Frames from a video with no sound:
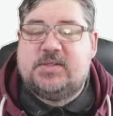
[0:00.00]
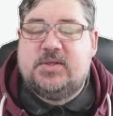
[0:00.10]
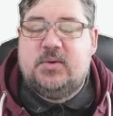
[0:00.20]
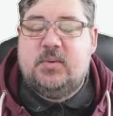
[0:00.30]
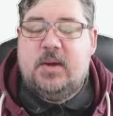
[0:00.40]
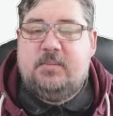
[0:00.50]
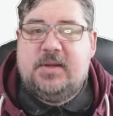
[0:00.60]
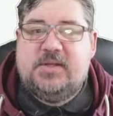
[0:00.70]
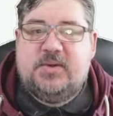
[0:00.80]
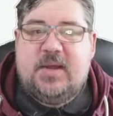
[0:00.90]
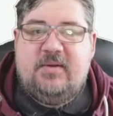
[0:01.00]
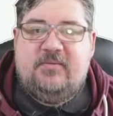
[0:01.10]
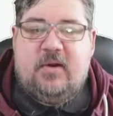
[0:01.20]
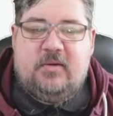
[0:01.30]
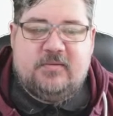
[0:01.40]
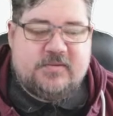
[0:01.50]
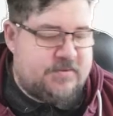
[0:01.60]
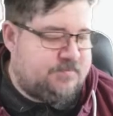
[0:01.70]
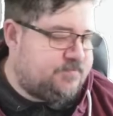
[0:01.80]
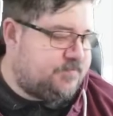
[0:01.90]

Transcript: So please do get involved.